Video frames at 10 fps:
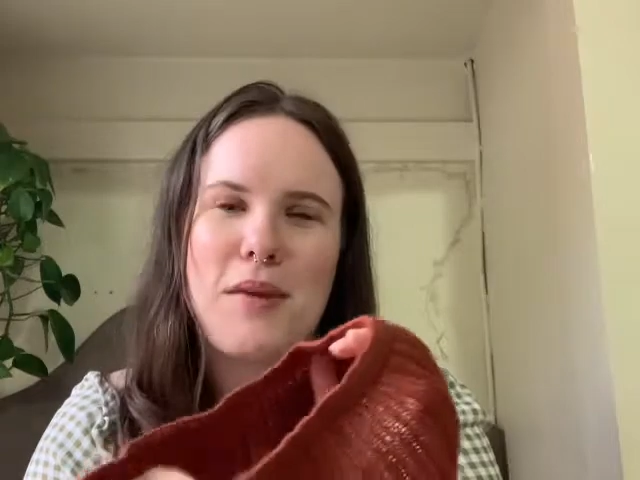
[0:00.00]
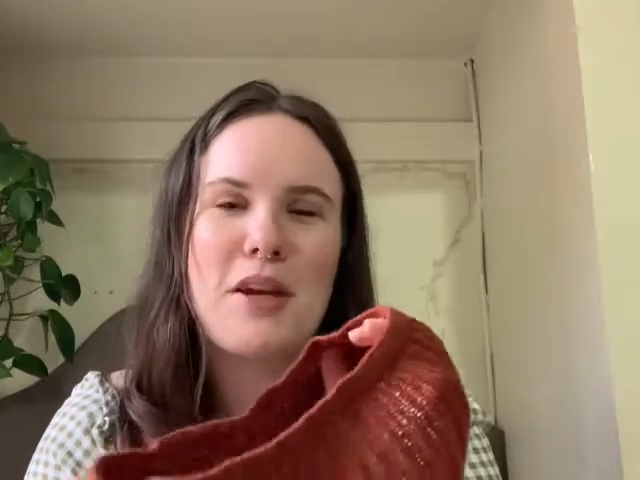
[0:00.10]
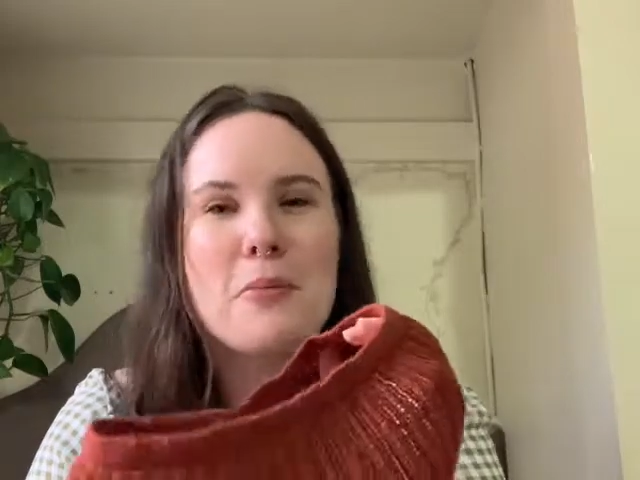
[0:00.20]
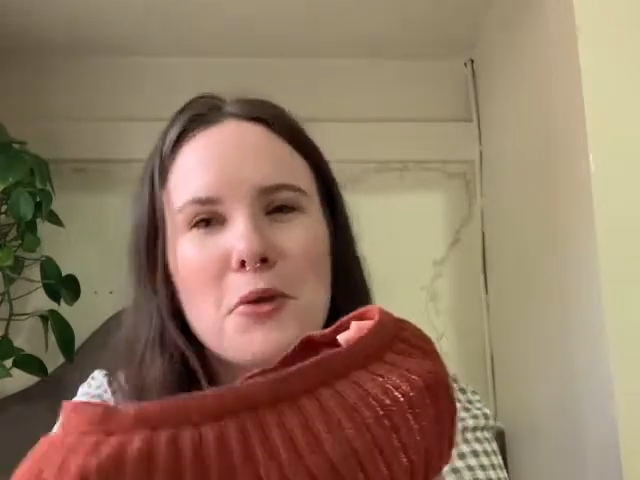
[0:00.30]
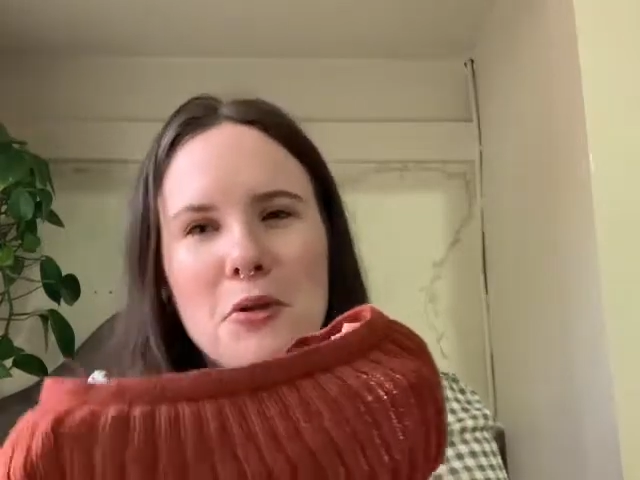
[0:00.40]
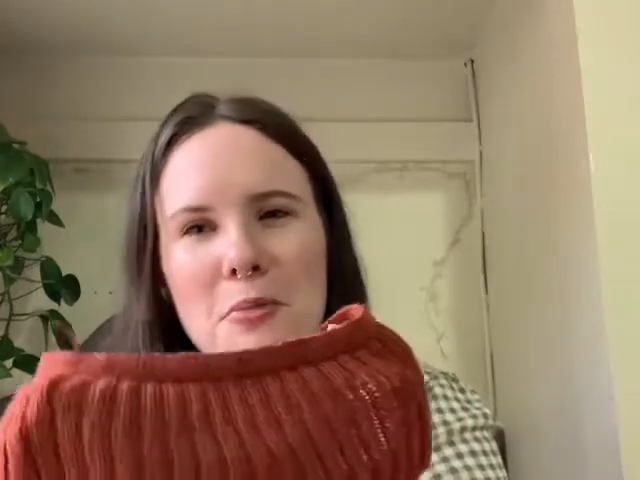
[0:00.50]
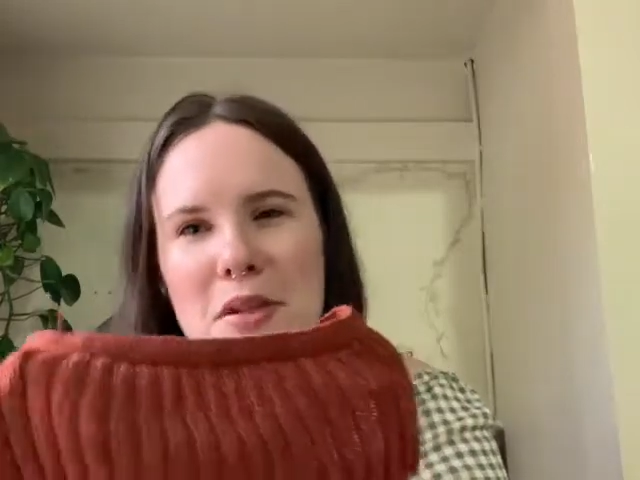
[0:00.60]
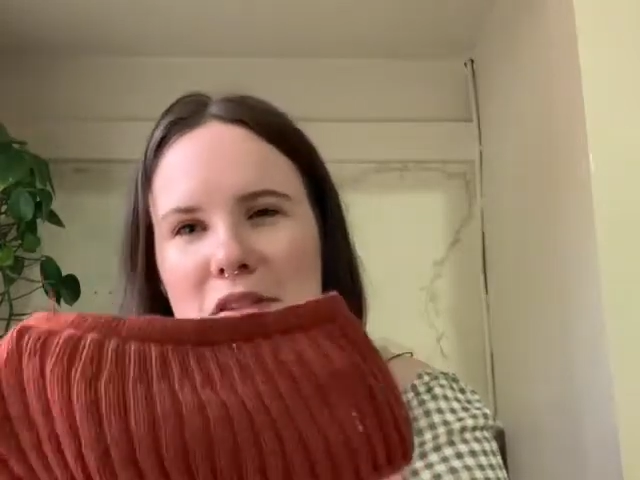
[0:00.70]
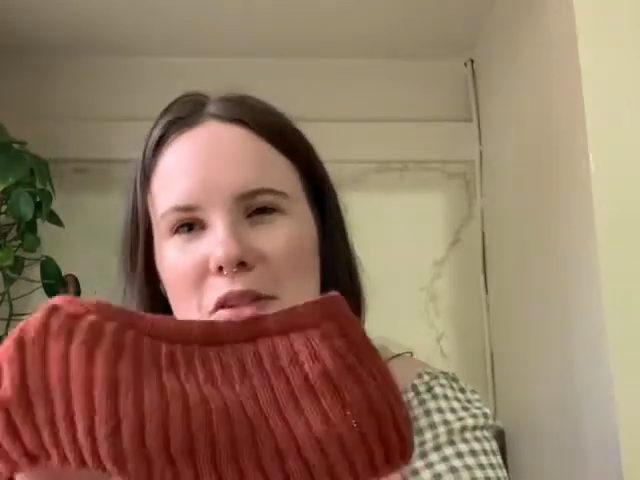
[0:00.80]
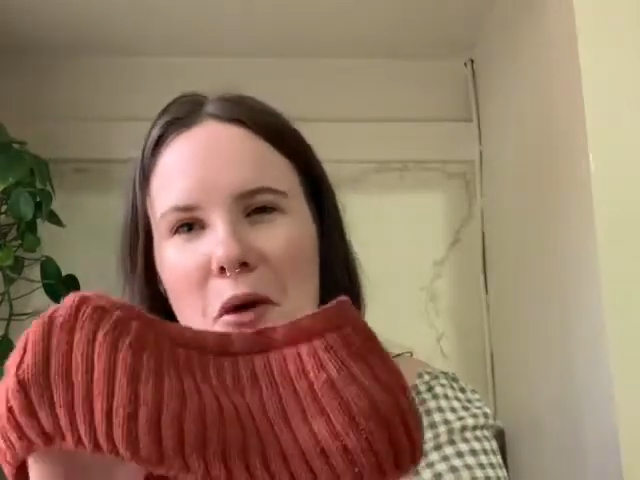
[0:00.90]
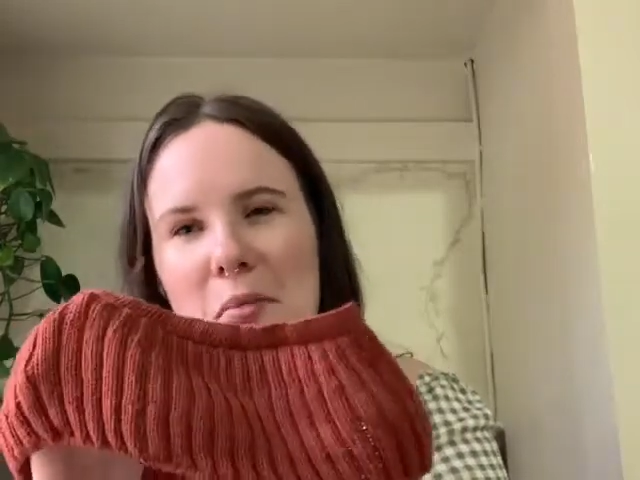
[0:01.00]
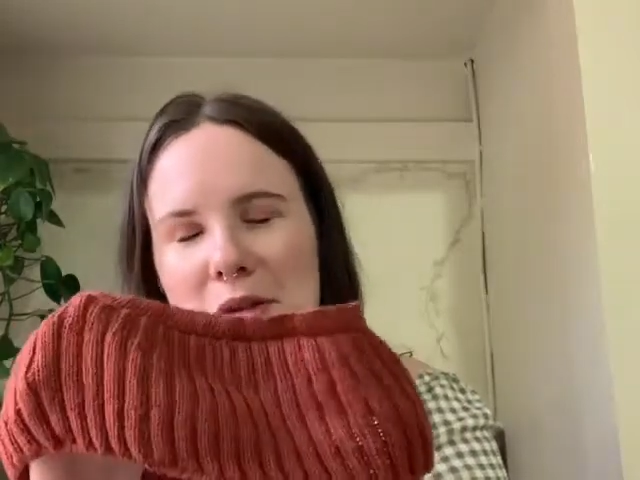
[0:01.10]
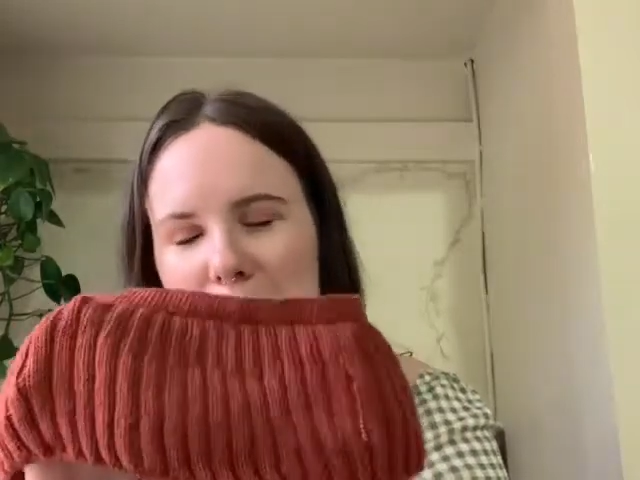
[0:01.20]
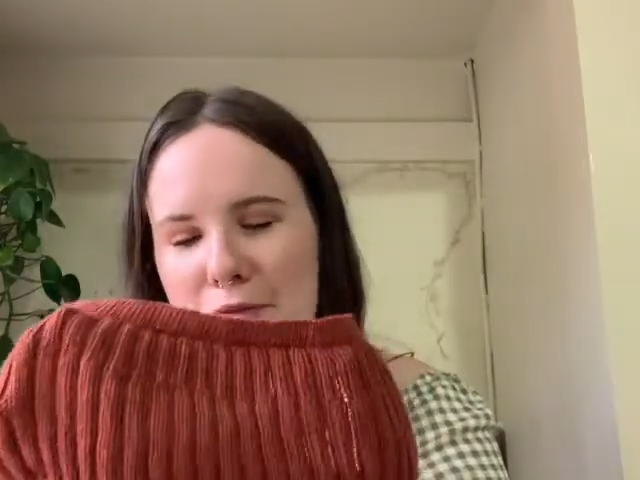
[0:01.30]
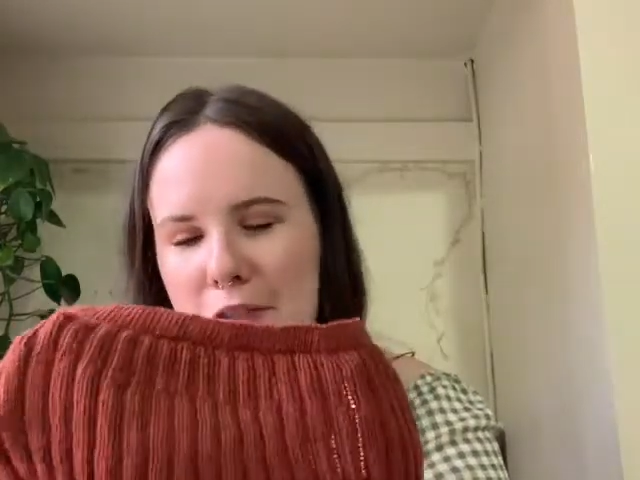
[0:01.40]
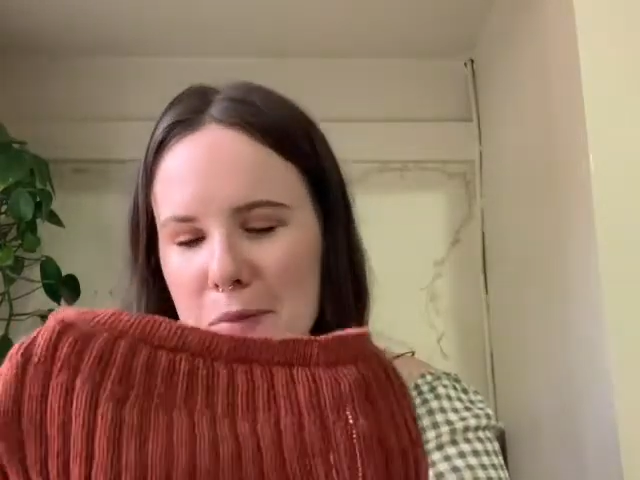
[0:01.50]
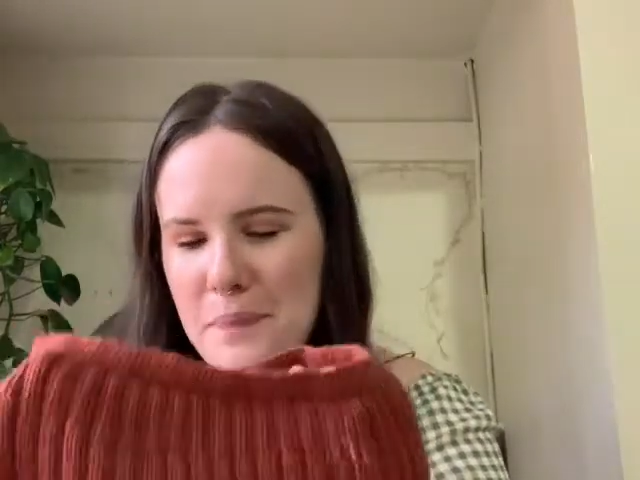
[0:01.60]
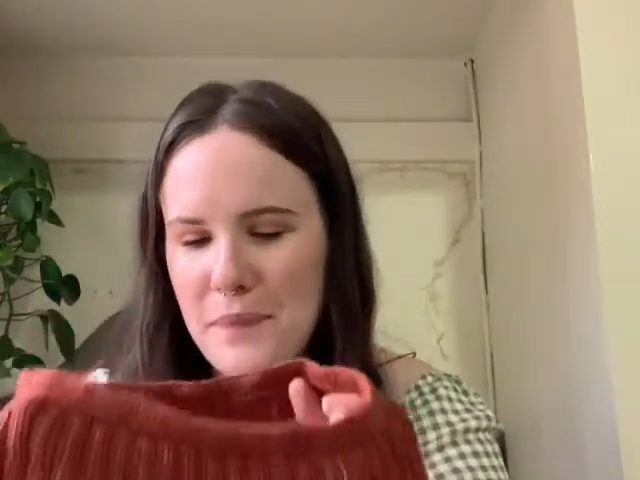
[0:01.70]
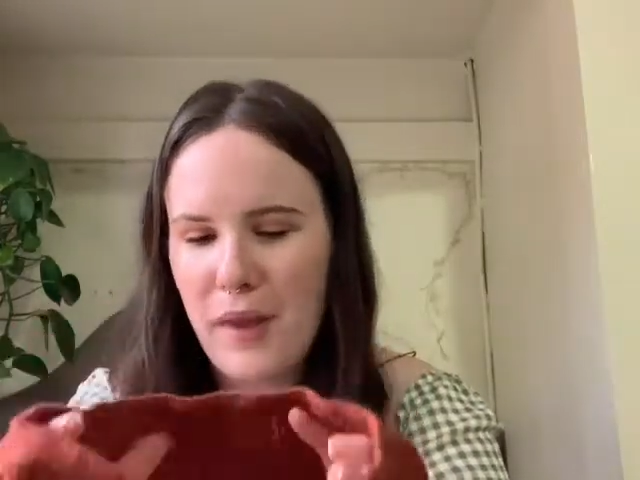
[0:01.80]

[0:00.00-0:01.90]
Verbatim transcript: minimal, but so beautiful.